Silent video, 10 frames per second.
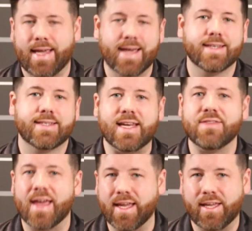and say
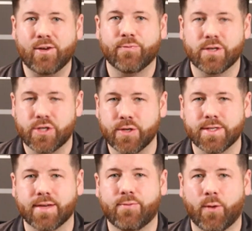thank you for
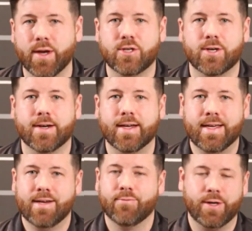choosing Voyager
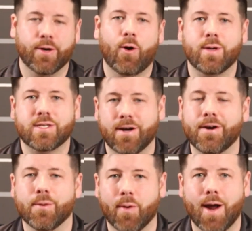for your home
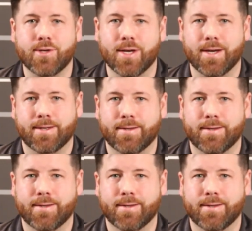exterior project.